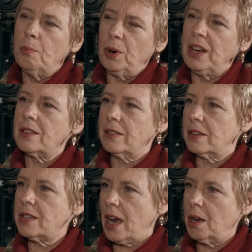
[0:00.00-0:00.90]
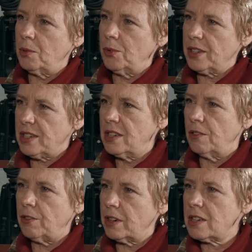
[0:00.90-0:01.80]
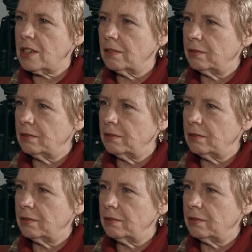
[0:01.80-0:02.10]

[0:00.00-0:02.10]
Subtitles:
bring to the table that's different?